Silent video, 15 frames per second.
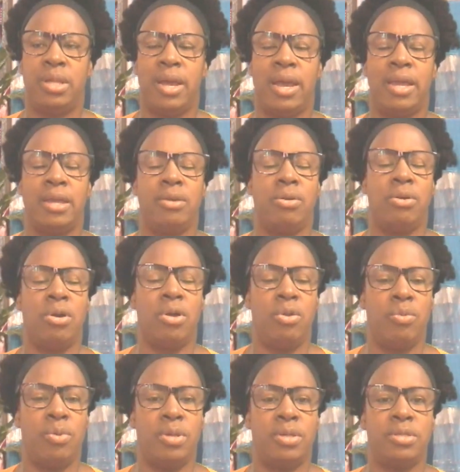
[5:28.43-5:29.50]
I
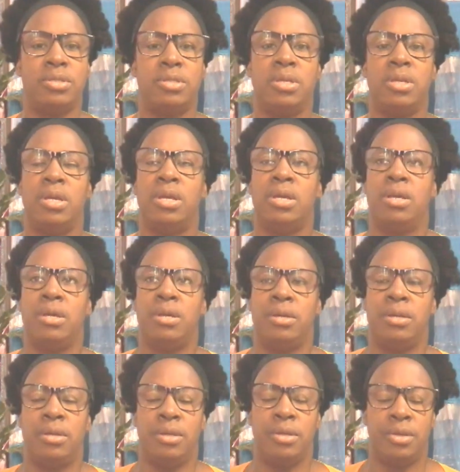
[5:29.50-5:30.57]
always
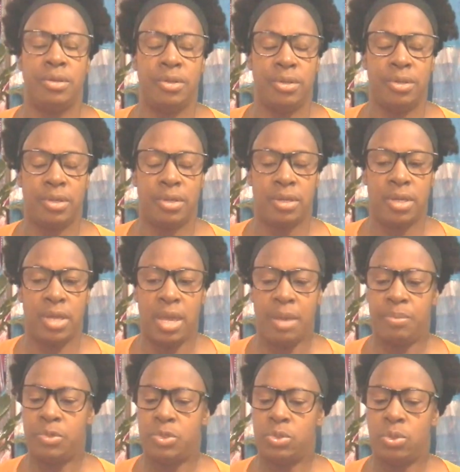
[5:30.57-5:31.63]

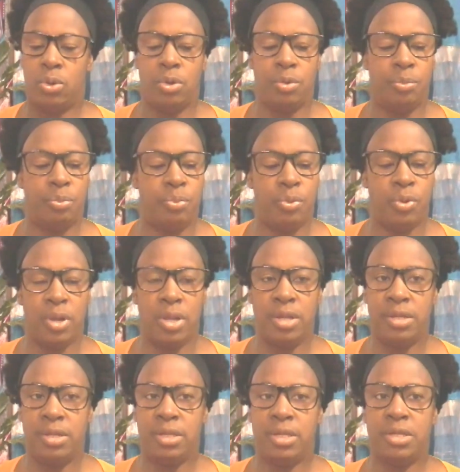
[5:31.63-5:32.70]
kept on
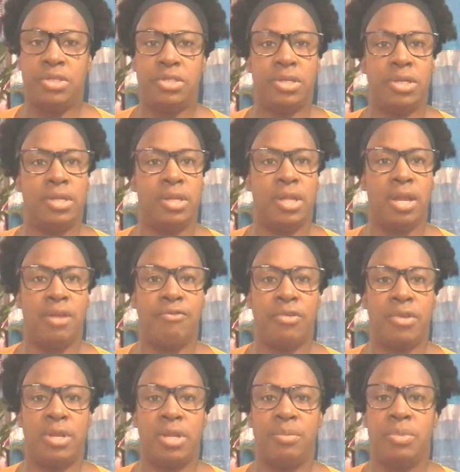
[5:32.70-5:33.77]
praying each and
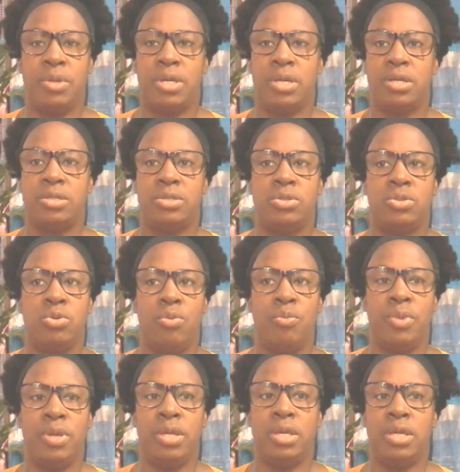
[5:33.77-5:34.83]
every day because to
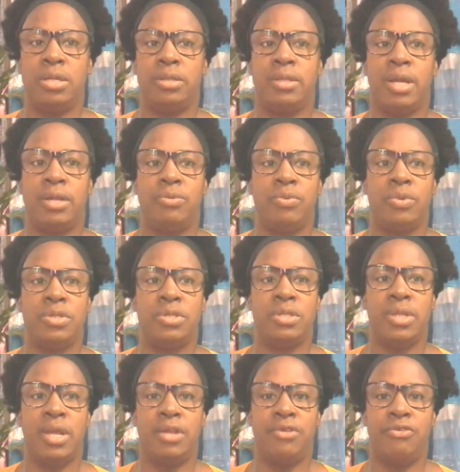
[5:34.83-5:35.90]
me that was
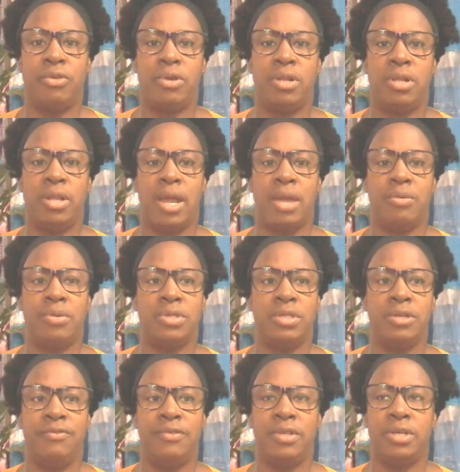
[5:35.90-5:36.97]
natural. I was
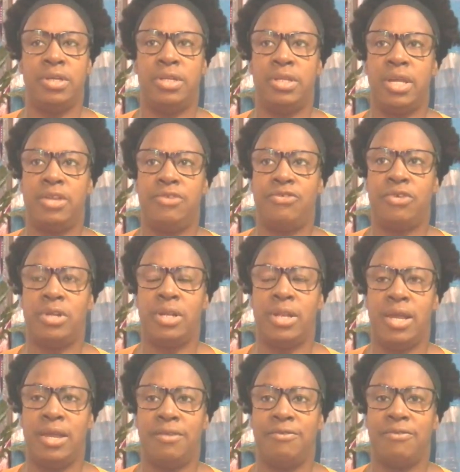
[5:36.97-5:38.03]
living a natural
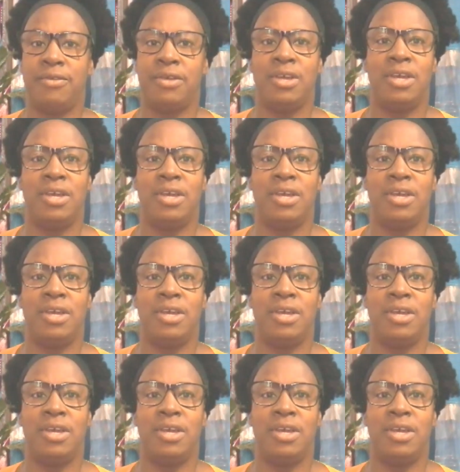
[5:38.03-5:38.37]
life.